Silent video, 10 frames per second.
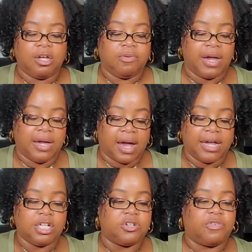Great,
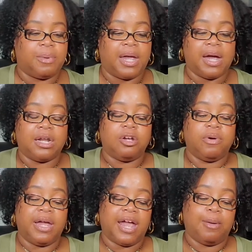Aisha from AI the
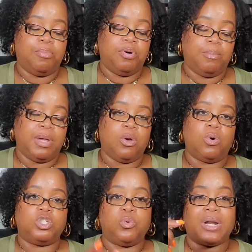Great, had put me
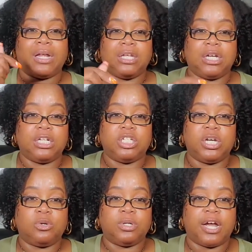onto it. I'll link her
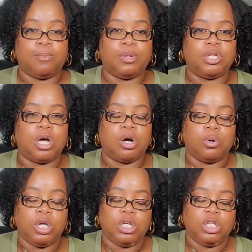channel down below.
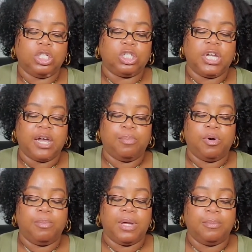She had
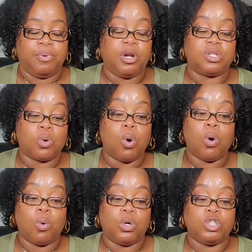put us
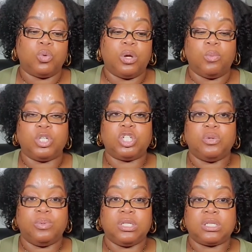all onto it when she
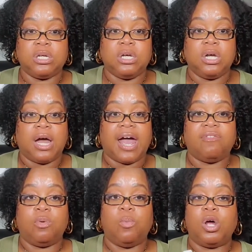was
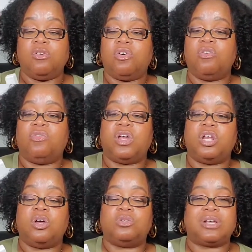having one of her
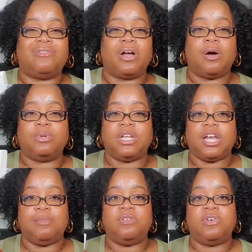videos. I forgot what the
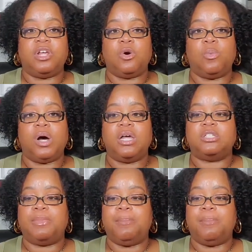name of the video was, but